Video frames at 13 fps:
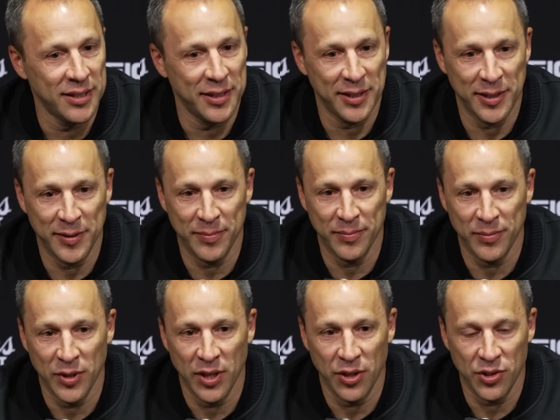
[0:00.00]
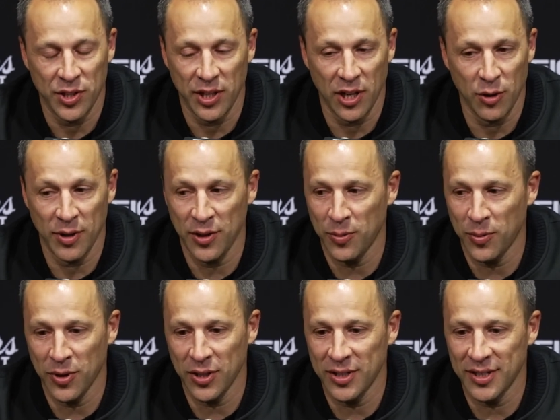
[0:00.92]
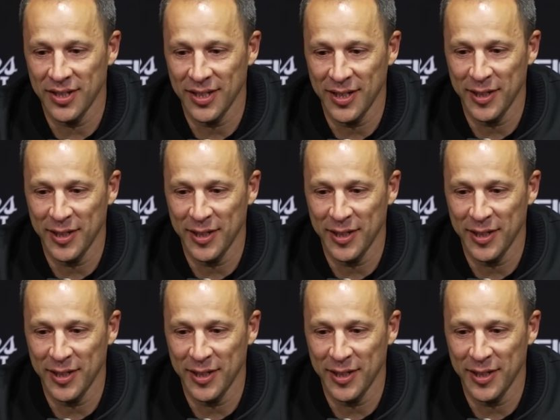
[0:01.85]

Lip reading: You see it all around the world.